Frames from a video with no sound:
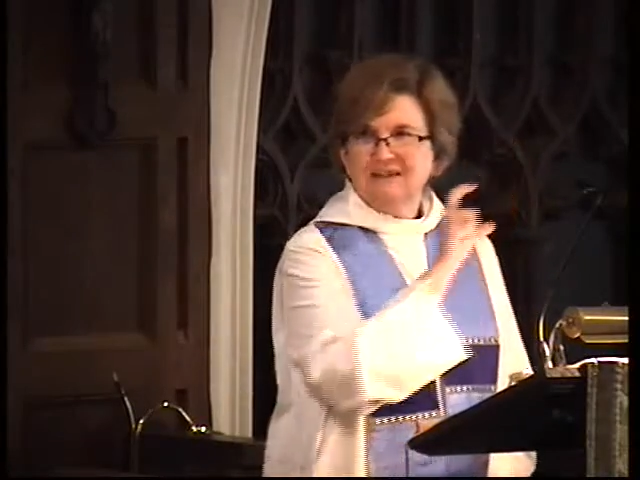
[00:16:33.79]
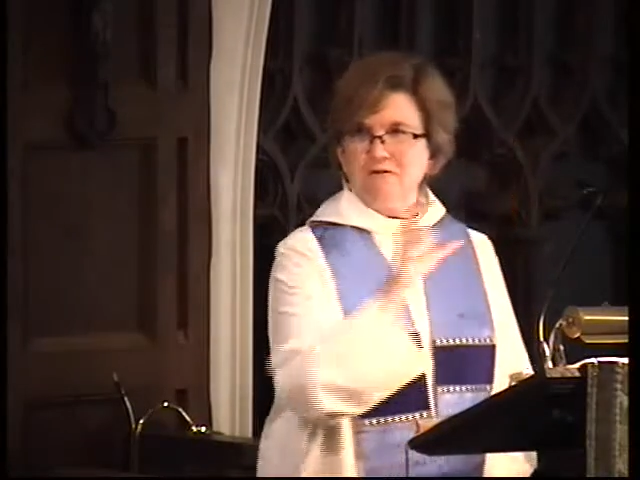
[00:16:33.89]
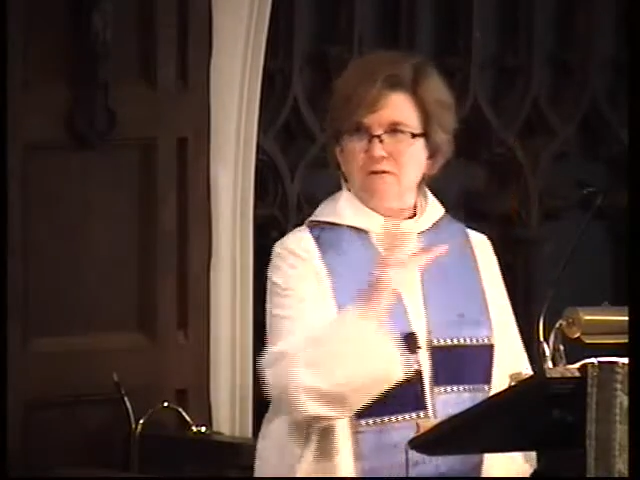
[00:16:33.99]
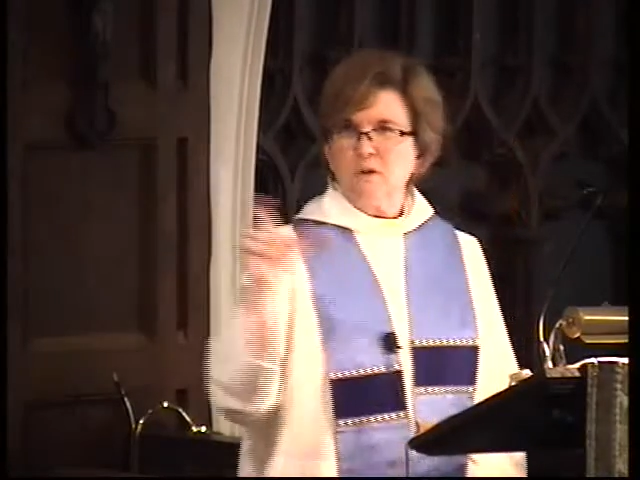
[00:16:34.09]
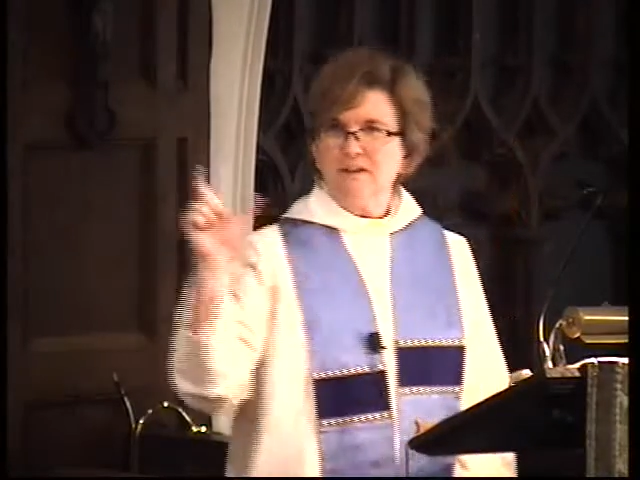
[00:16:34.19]

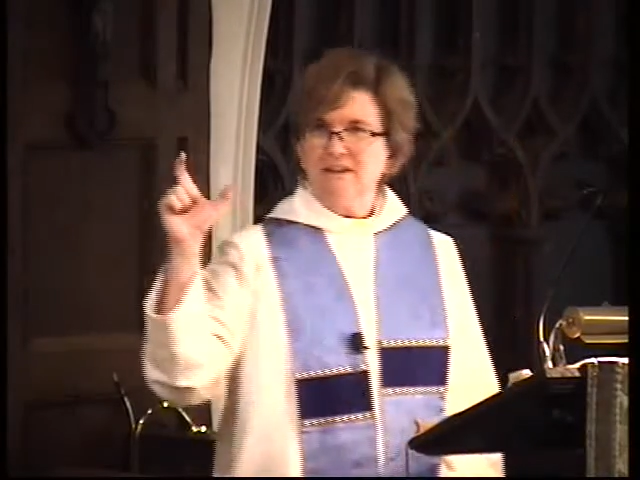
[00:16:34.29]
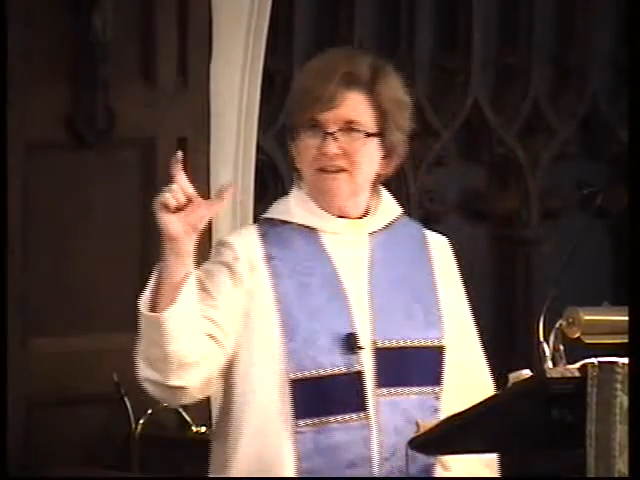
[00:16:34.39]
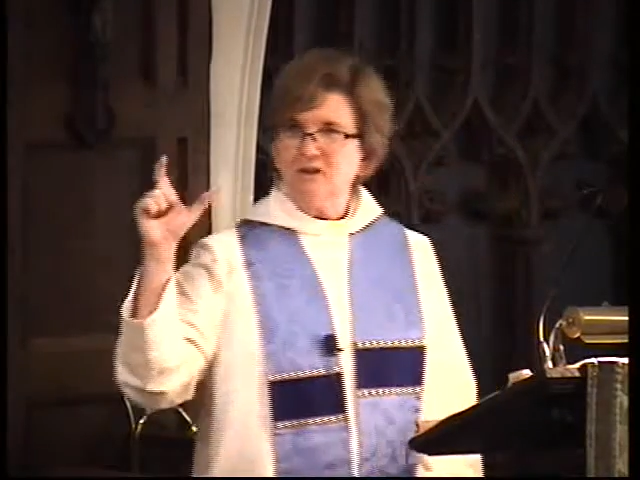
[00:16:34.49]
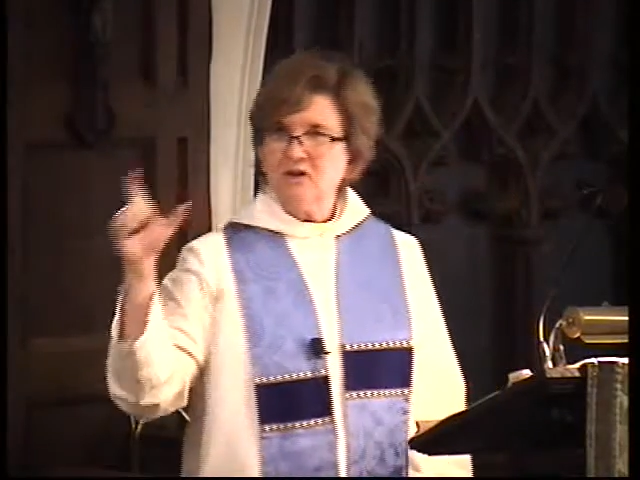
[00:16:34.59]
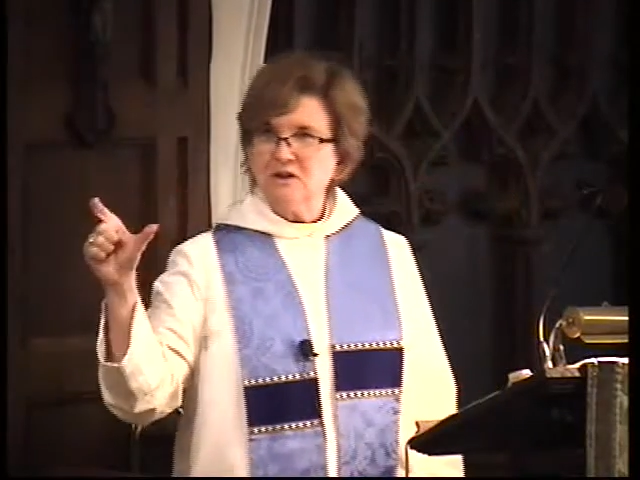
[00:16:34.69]
for
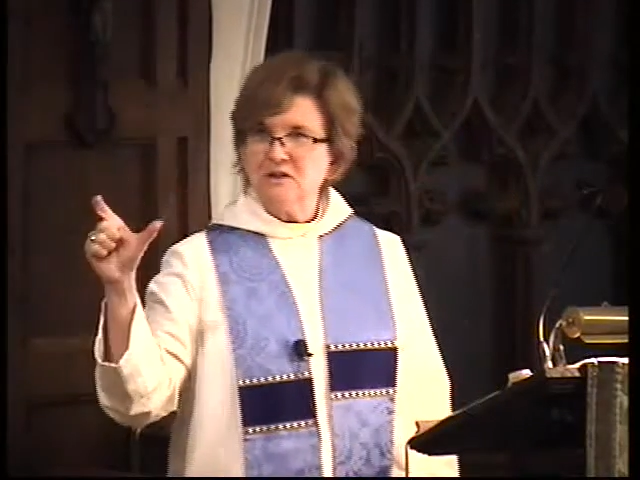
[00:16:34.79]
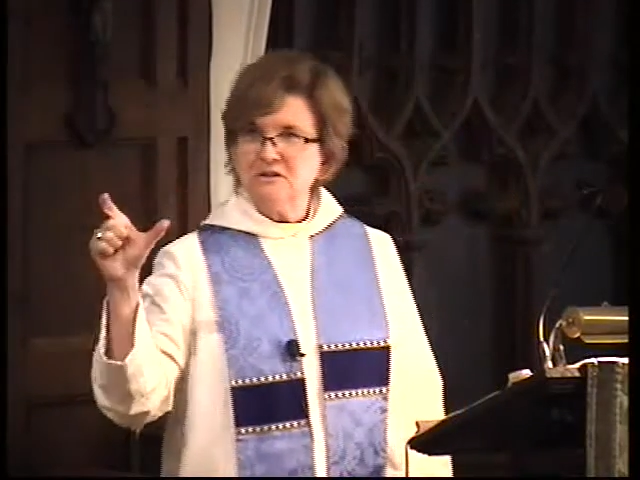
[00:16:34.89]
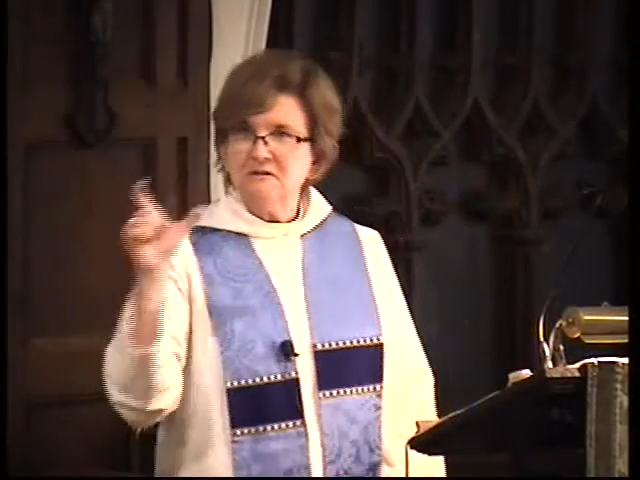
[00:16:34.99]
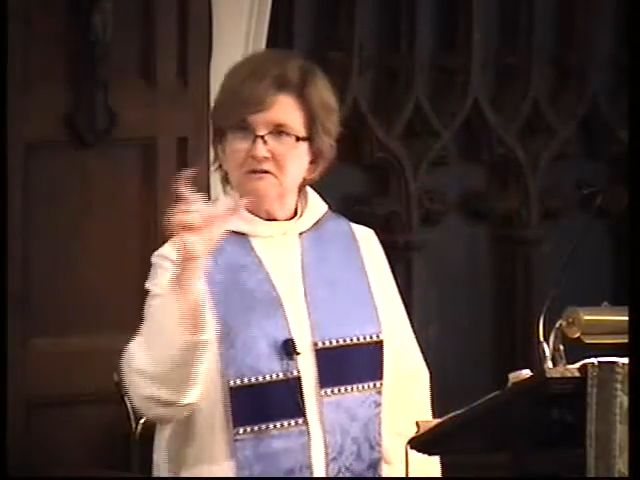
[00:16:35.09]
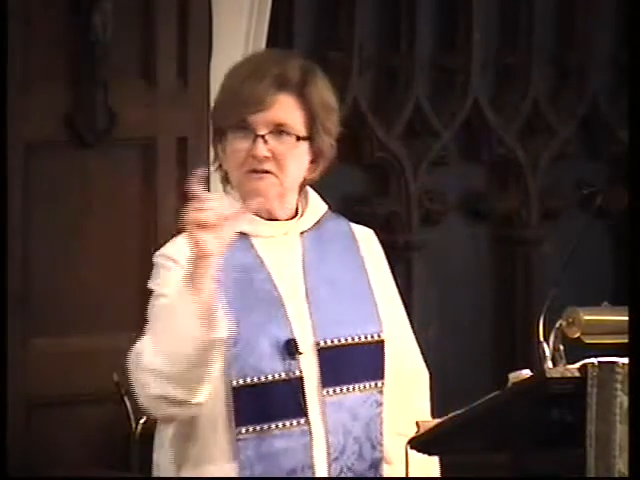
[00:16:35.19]

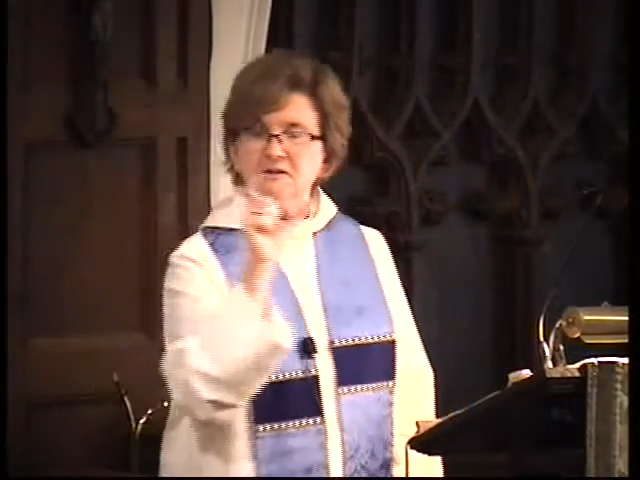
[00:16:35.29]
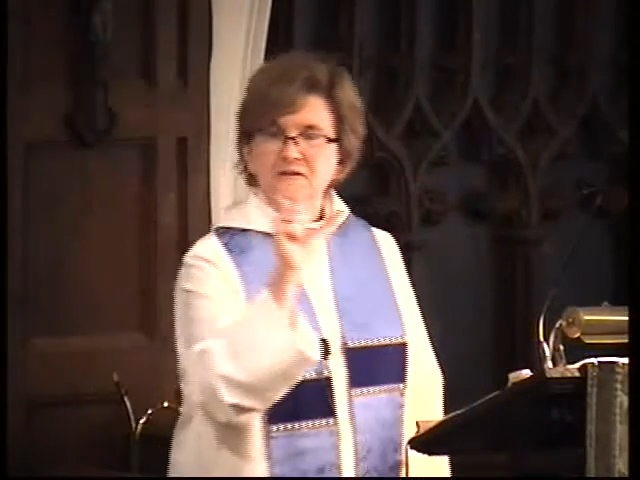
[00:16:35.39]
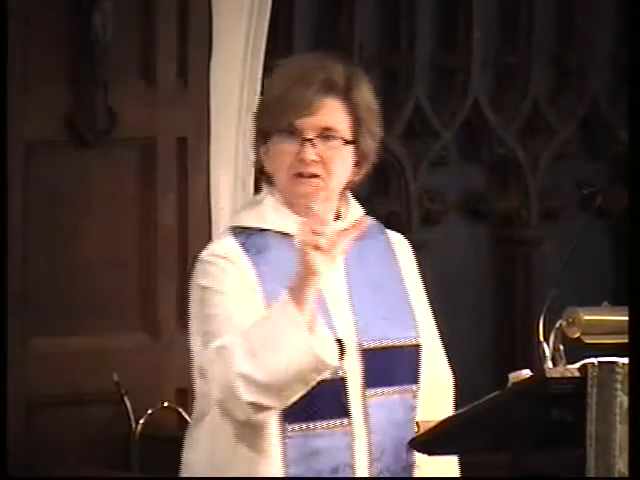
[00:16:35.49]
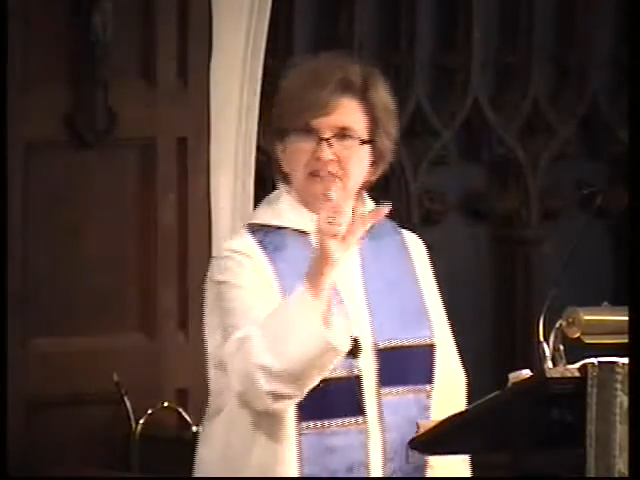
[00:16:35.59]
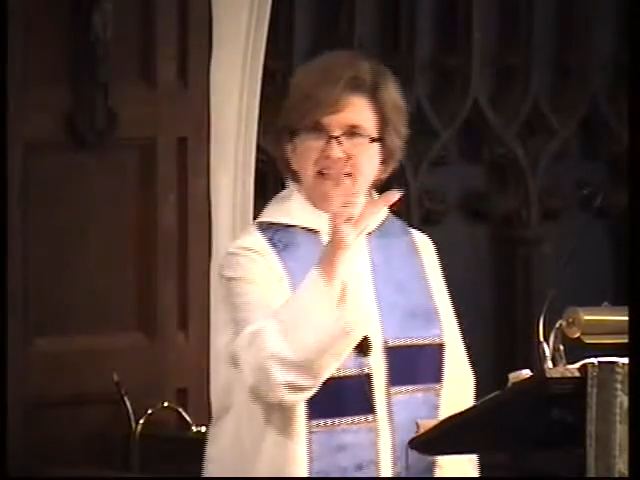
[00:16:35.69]
Jew
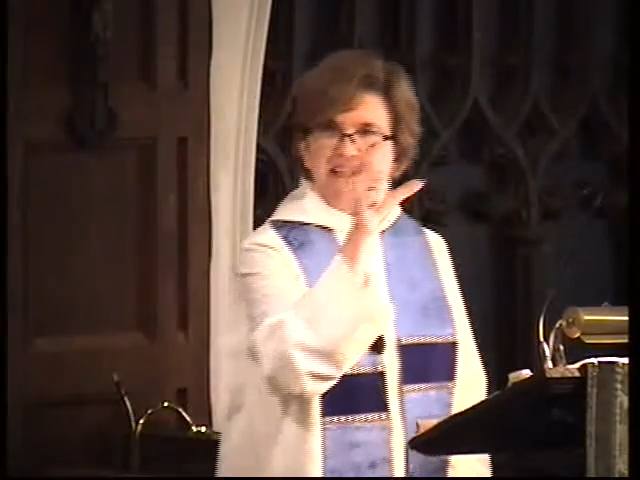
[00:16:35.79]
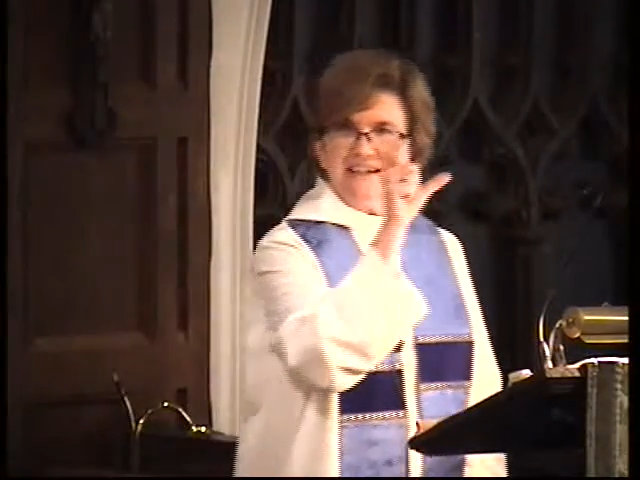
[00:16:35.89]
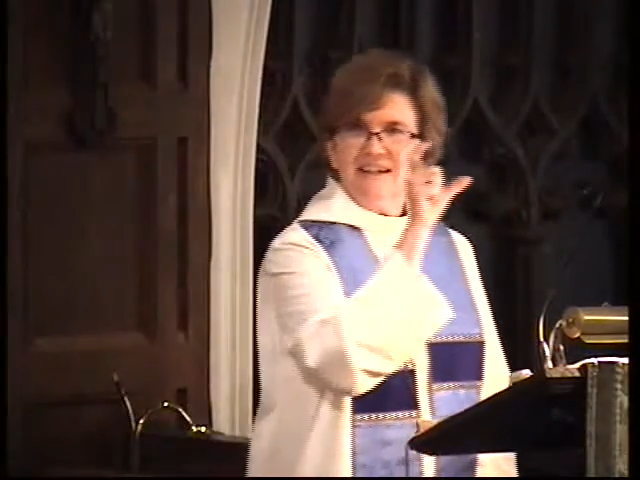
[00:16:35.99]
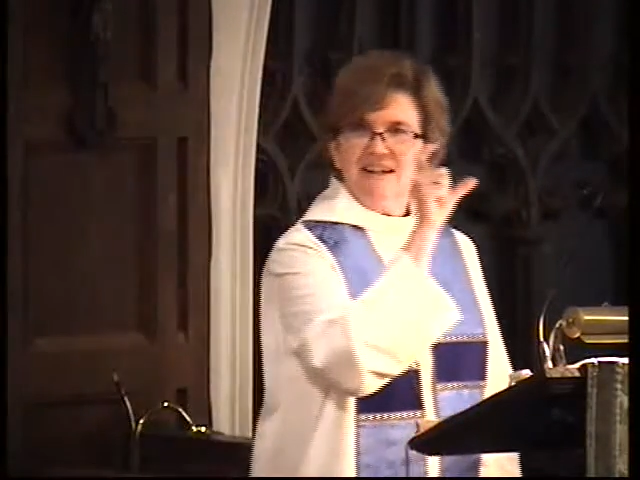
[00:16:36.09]
fleeing